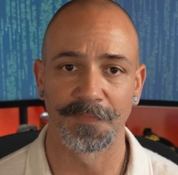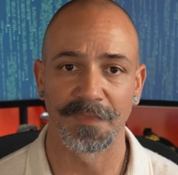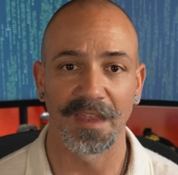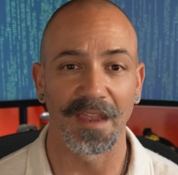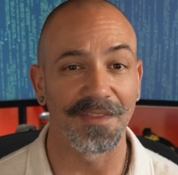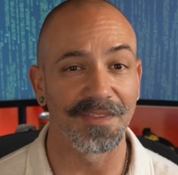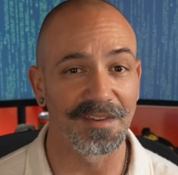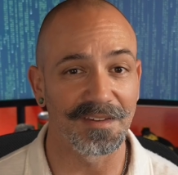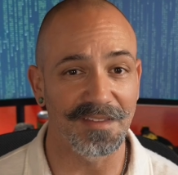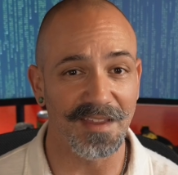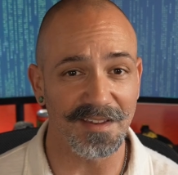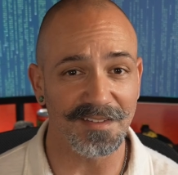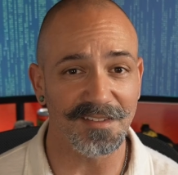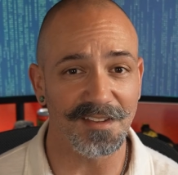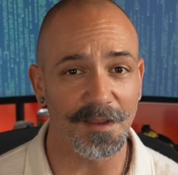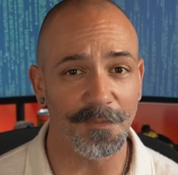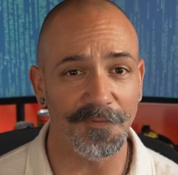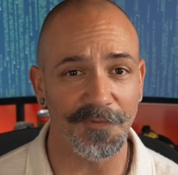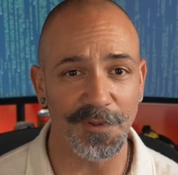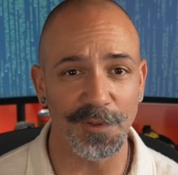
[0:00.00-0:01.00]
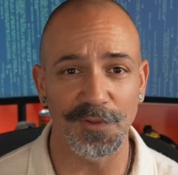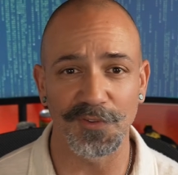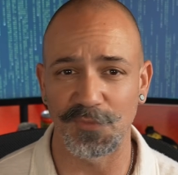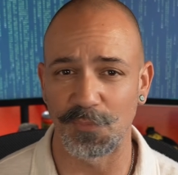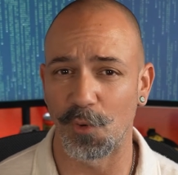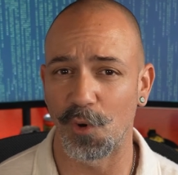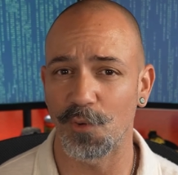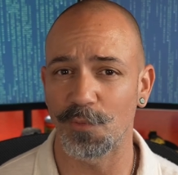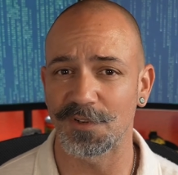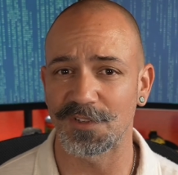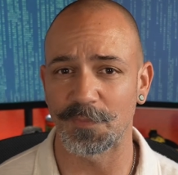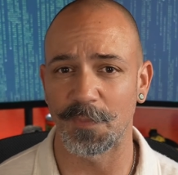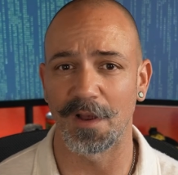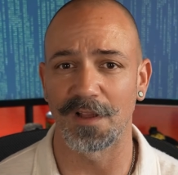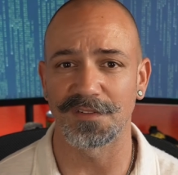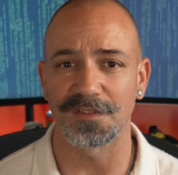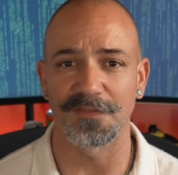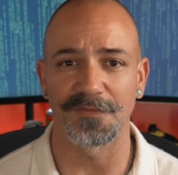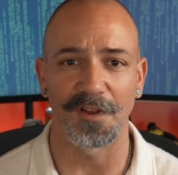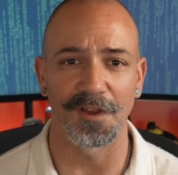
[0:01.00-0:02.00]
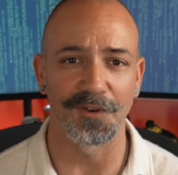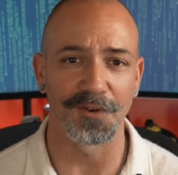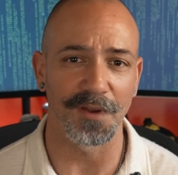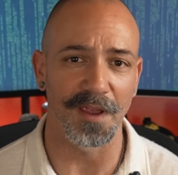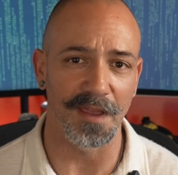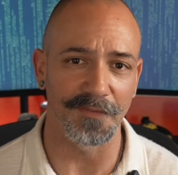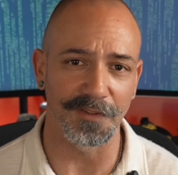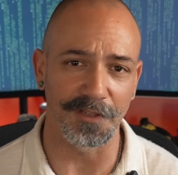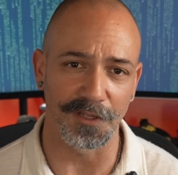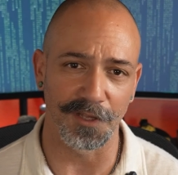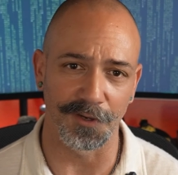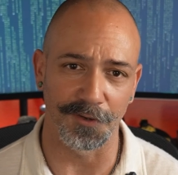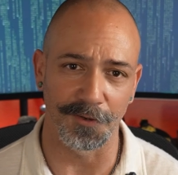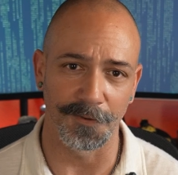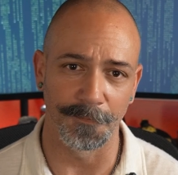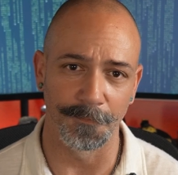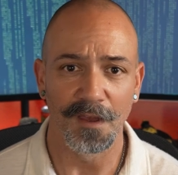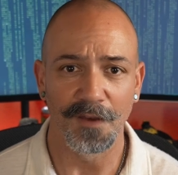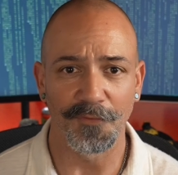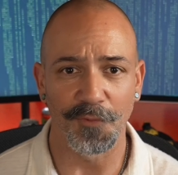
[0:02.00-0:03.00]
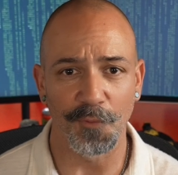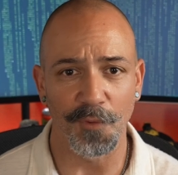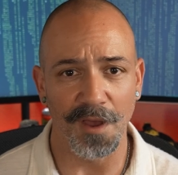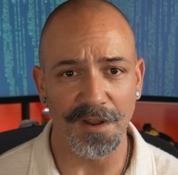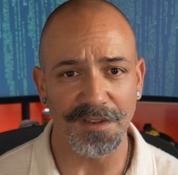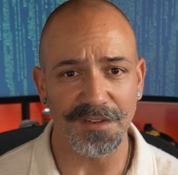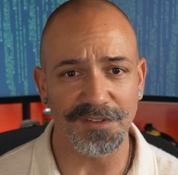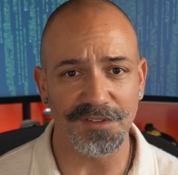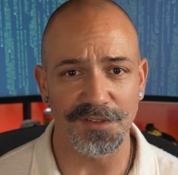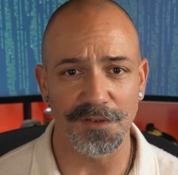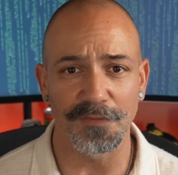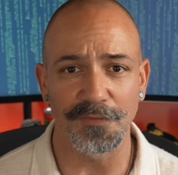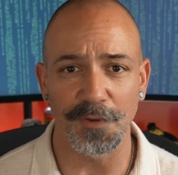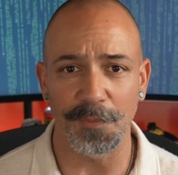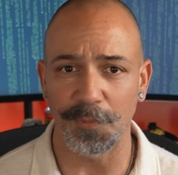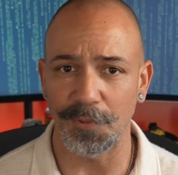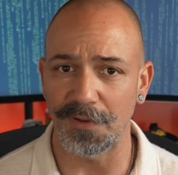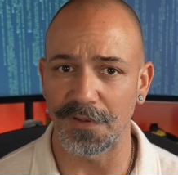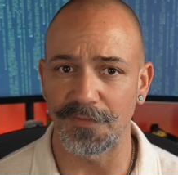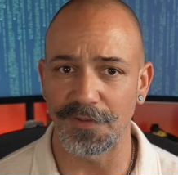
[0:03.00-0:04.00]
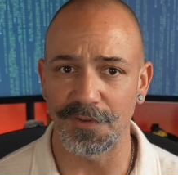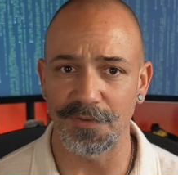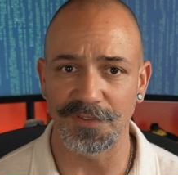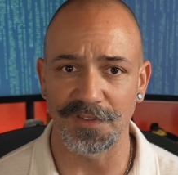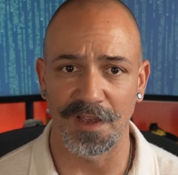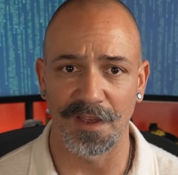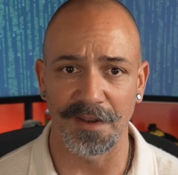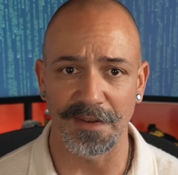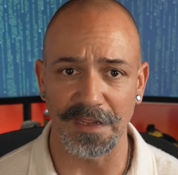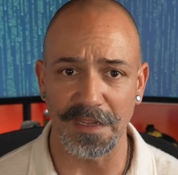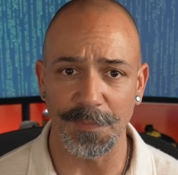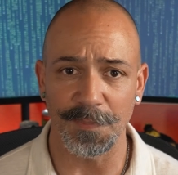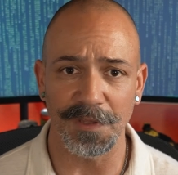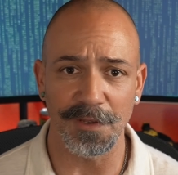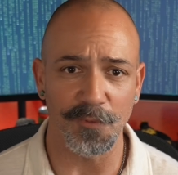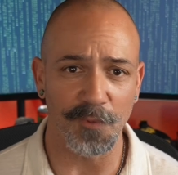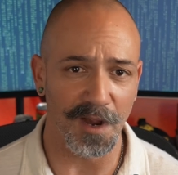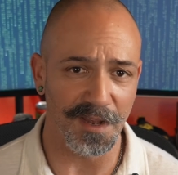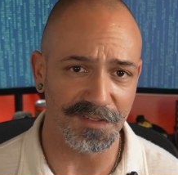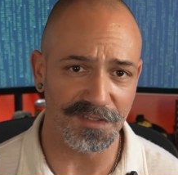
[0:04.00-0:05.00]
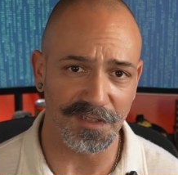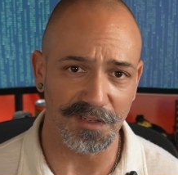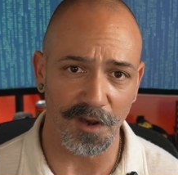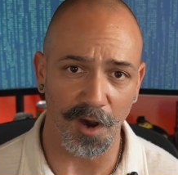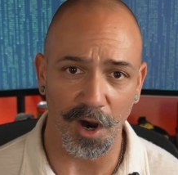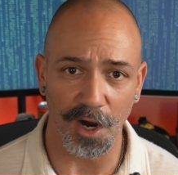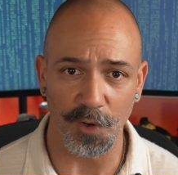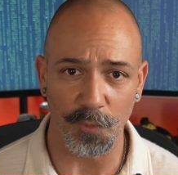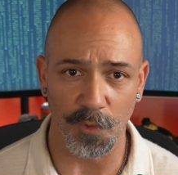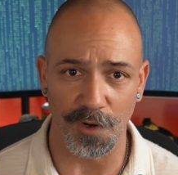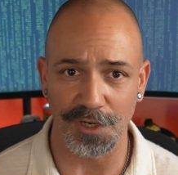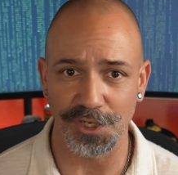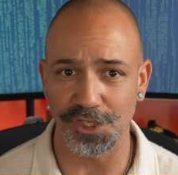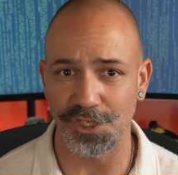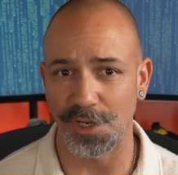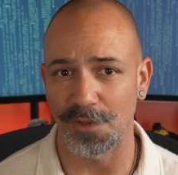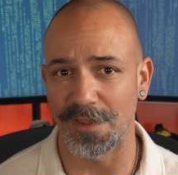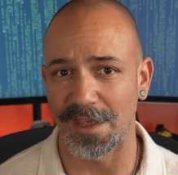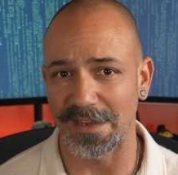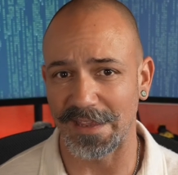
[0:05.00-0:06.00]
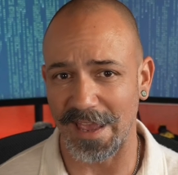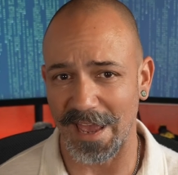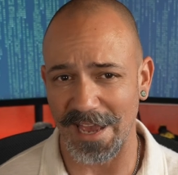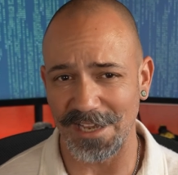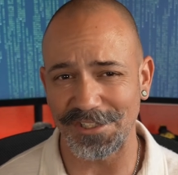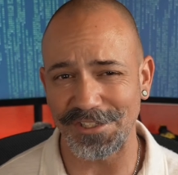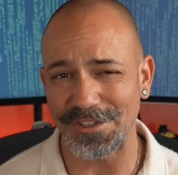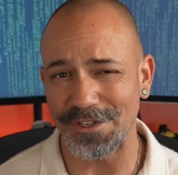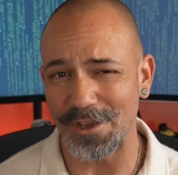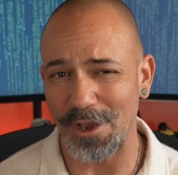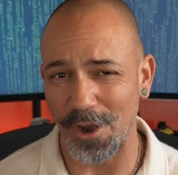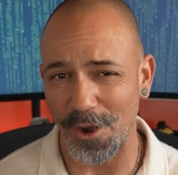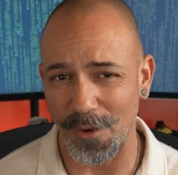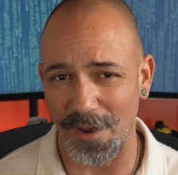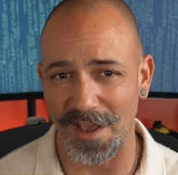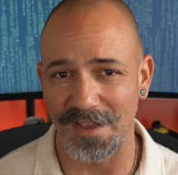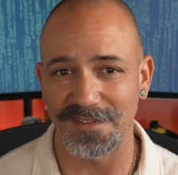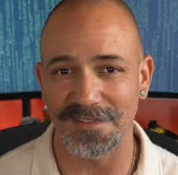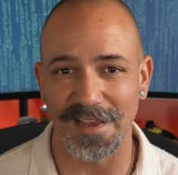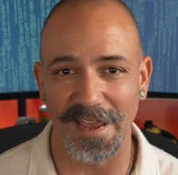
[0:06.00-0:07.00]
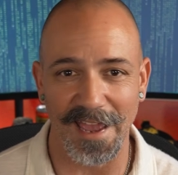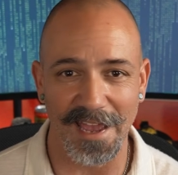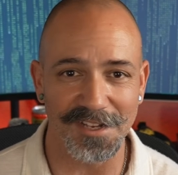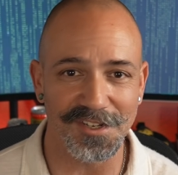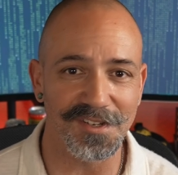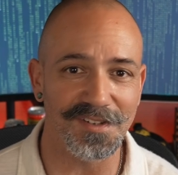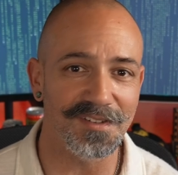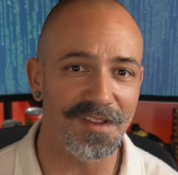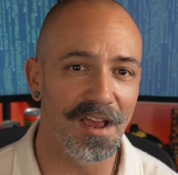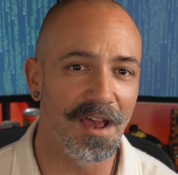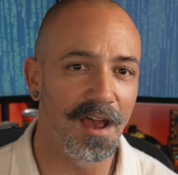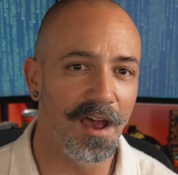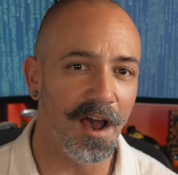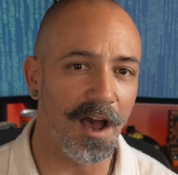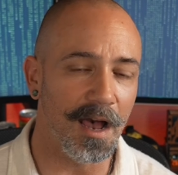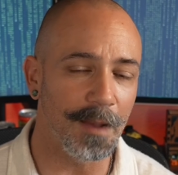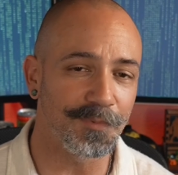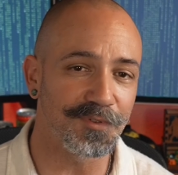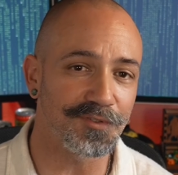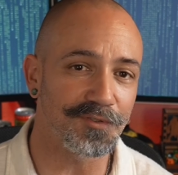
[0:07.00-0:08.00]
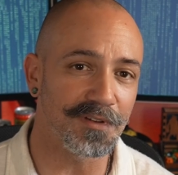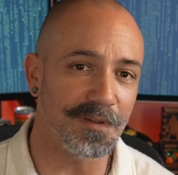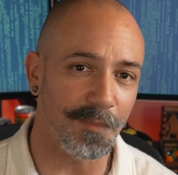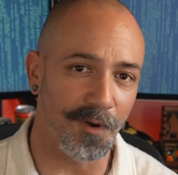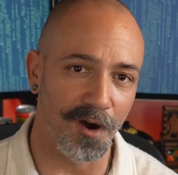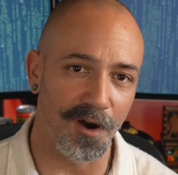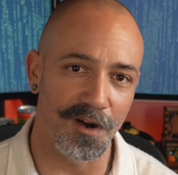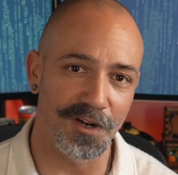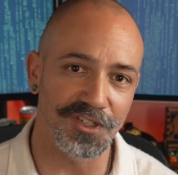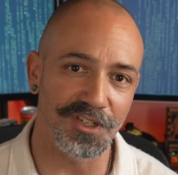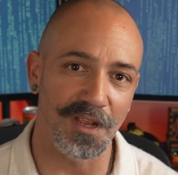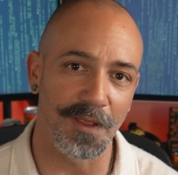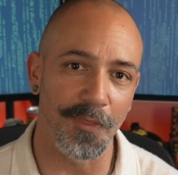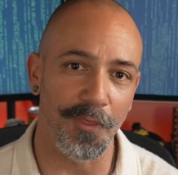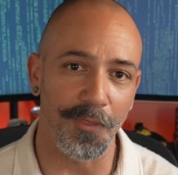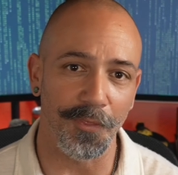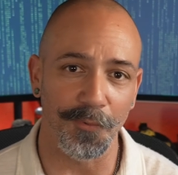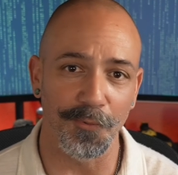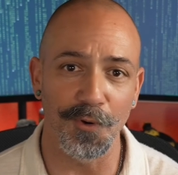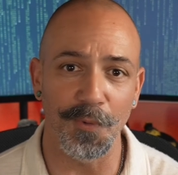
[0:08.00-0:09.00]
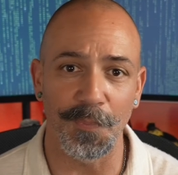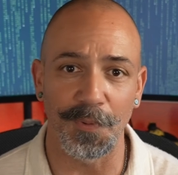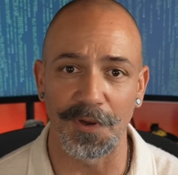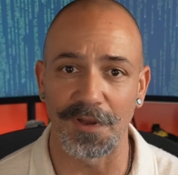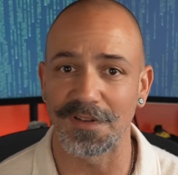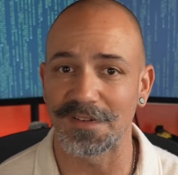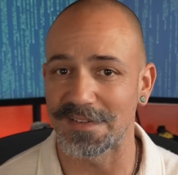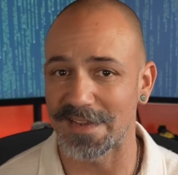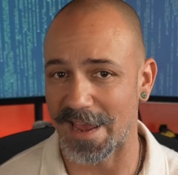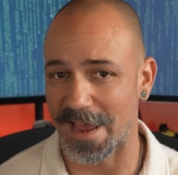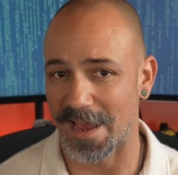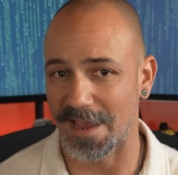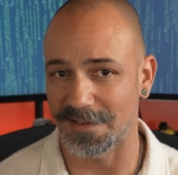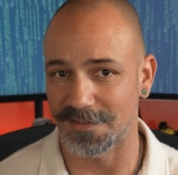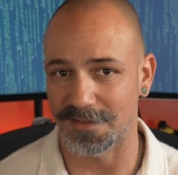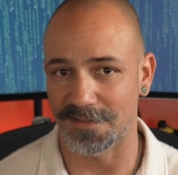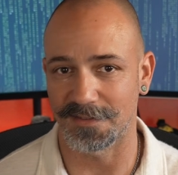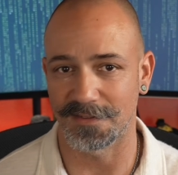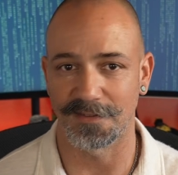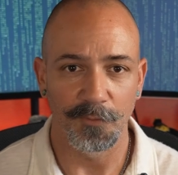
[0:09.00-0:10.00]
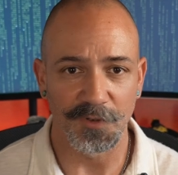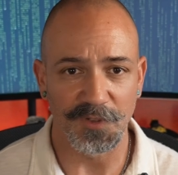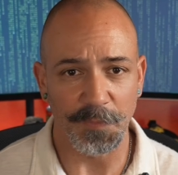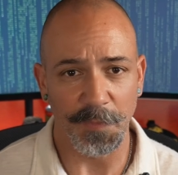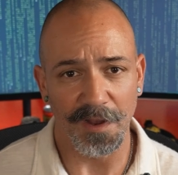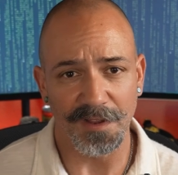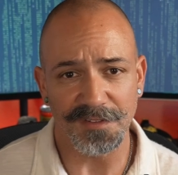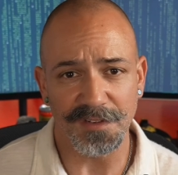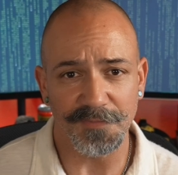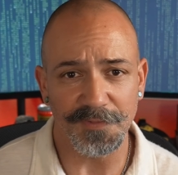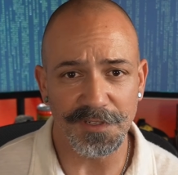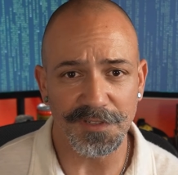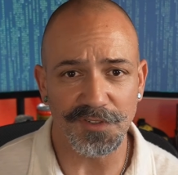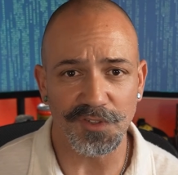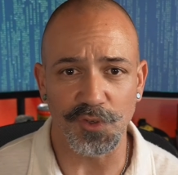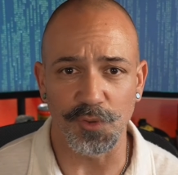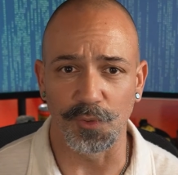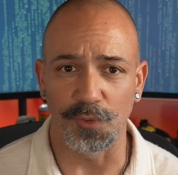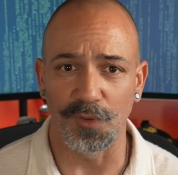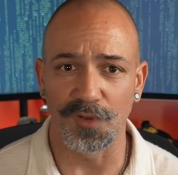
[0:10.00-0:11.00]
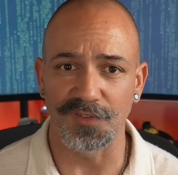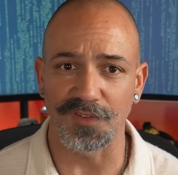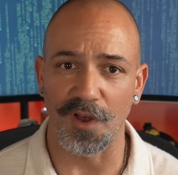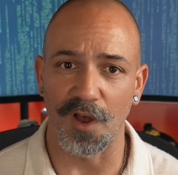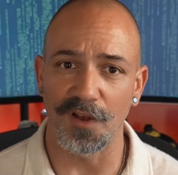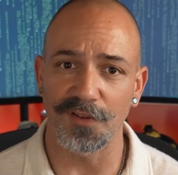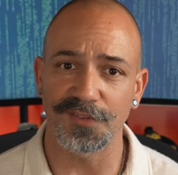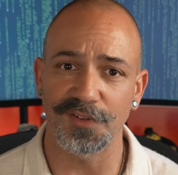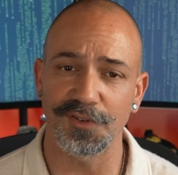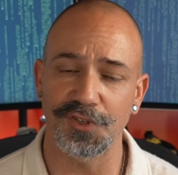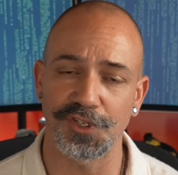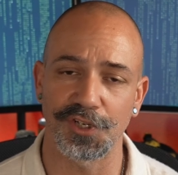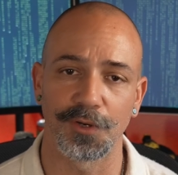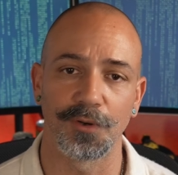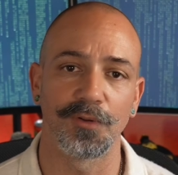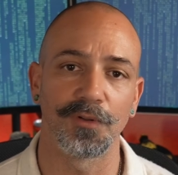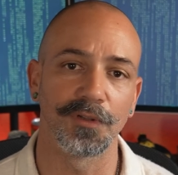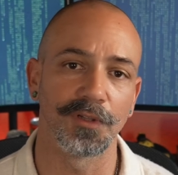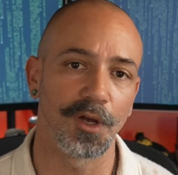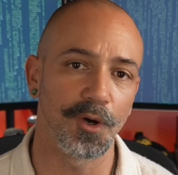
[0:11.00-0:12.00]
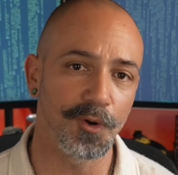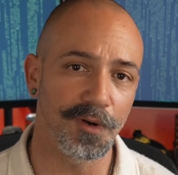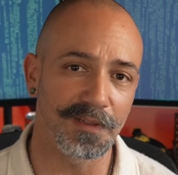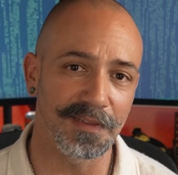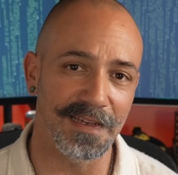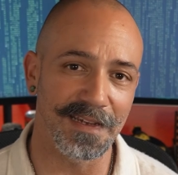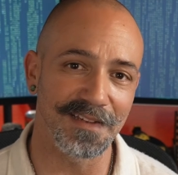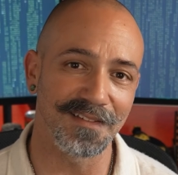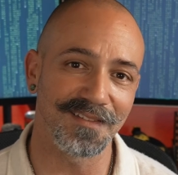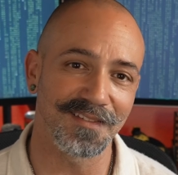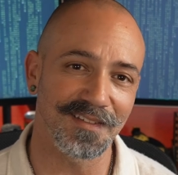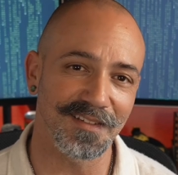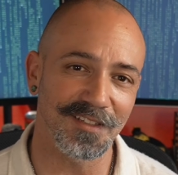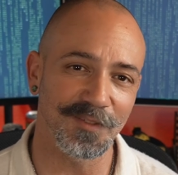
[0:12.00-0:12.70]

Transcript: And the desktop feels more responsive under heavy load. Phoronix server previews on EPYC hardware show that CachyOS edges upstream Arch in throughput tasks. Responsiveness tools also show lower latency